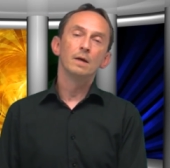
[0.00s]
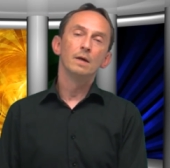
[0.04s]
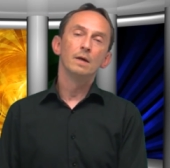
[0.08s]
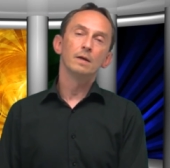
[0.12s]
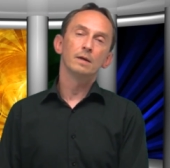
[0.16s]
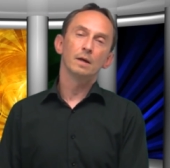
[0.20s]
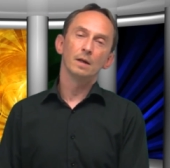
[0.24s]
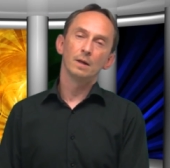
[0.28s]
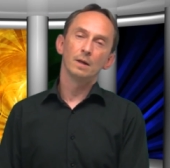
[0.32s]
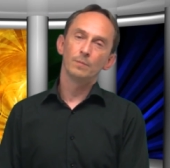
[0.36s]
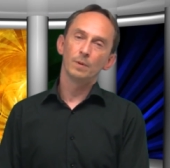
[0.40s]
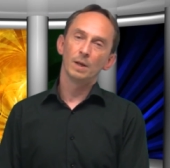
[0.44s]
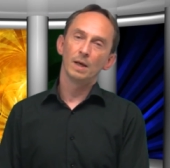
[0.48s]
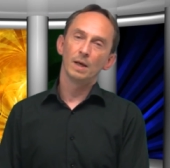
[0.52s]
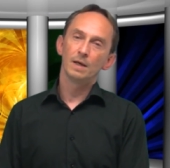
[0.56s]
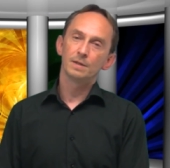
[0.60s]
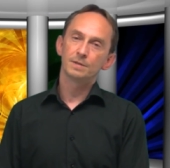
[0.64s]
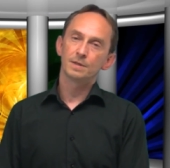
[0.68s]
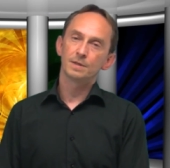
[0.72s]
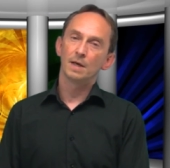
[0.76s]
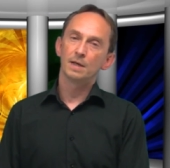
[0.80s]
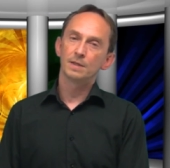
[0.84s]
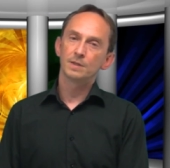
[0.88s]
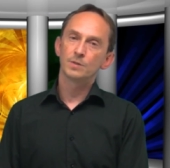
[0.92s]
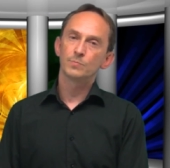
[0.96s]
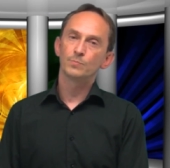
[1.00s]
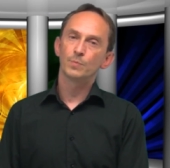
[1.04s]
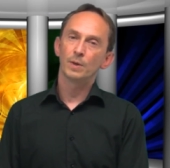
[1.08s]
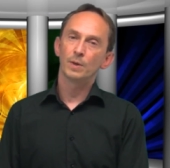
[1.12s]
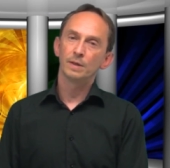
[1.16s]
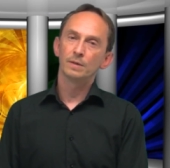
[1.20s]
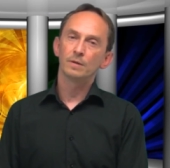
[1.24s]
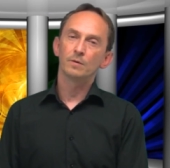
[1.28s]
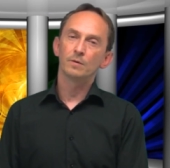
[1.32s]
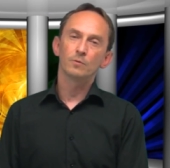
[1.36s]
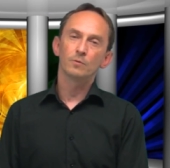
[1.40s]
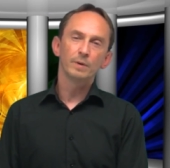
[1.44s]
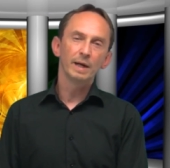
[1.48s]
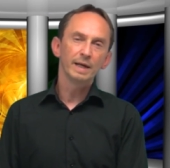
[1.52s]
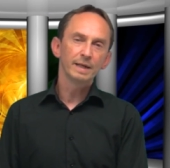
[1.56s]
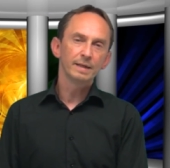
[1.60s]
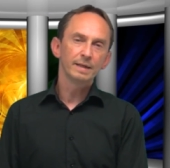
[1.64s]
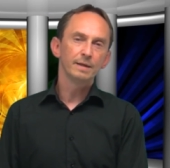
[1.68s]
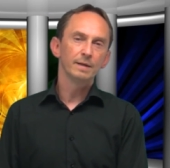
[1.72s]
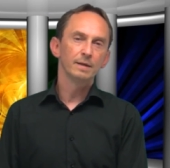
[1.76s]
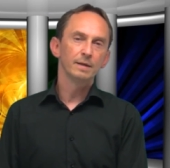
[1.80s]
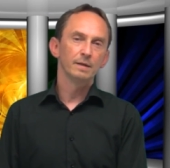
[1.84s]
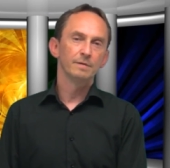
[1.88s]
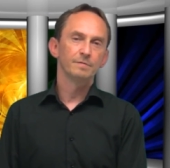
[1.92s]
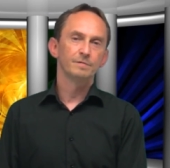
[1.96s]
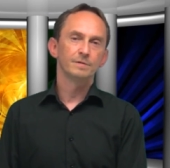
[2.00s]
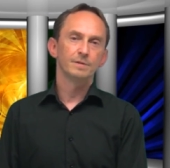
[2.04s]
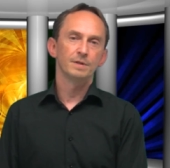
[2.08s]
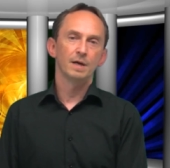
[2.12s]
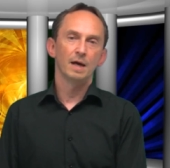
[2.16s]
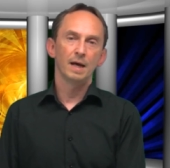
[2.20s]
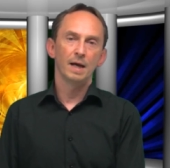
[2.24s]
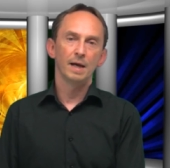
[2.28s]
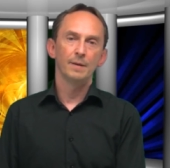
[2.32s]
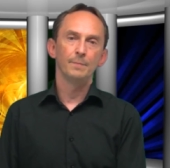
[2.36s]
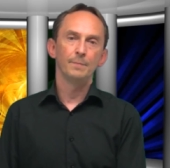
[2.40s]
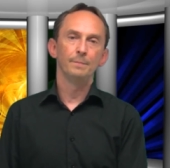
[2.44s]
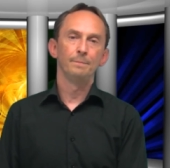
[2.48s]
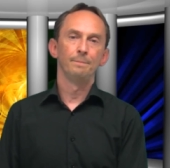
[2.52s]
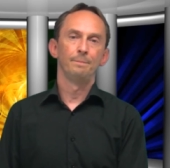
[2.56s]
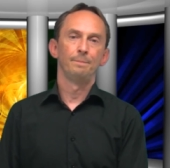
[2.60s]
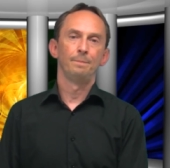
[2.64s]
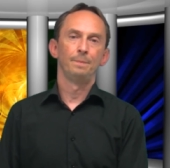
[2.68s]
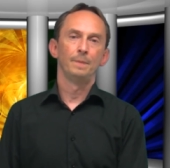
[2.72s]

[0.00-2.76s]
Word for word: Plaza has spent a great deal of time